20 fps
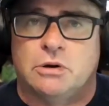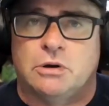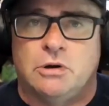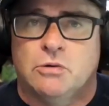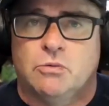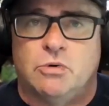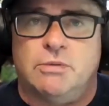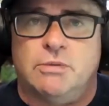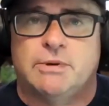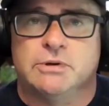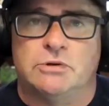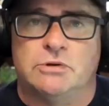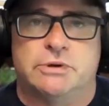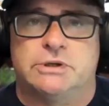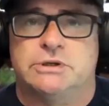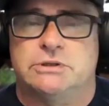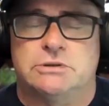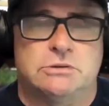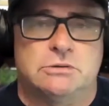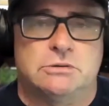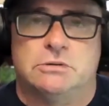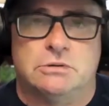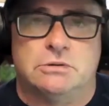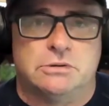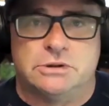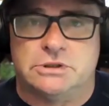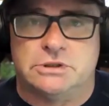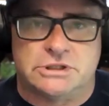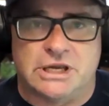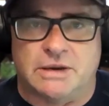what am I doing
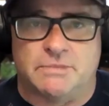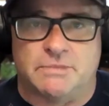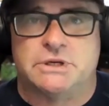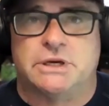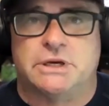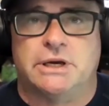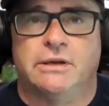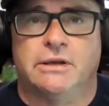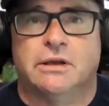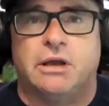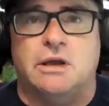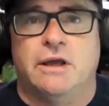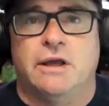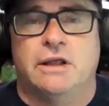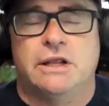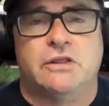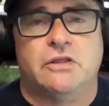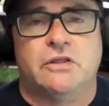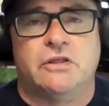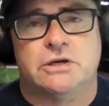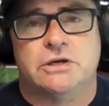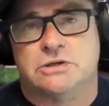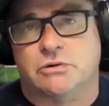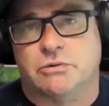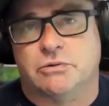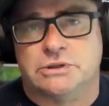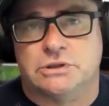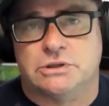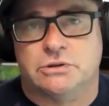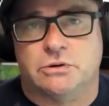steps ahead? And the other thing is I
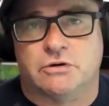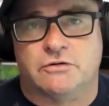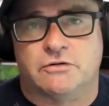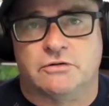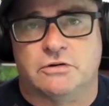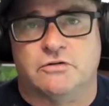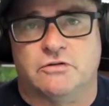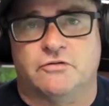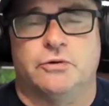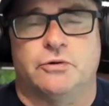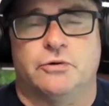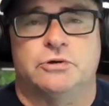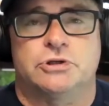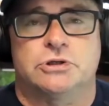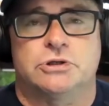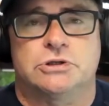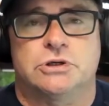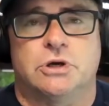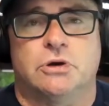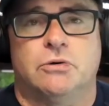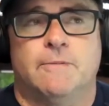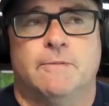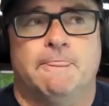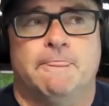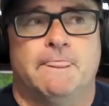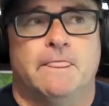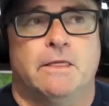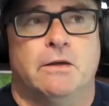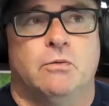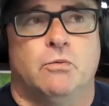always look to the future. So
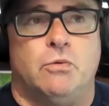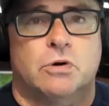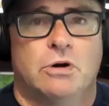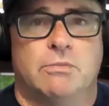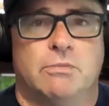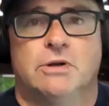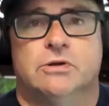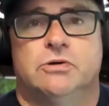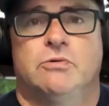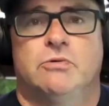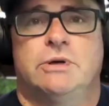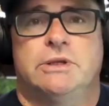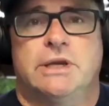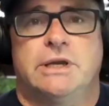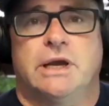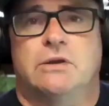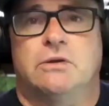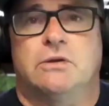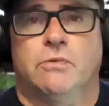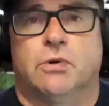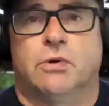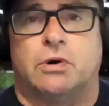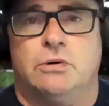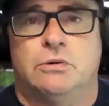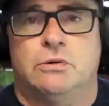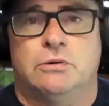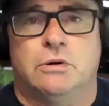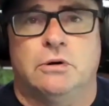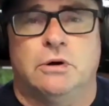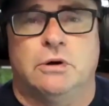what am I doing down the
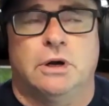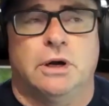road?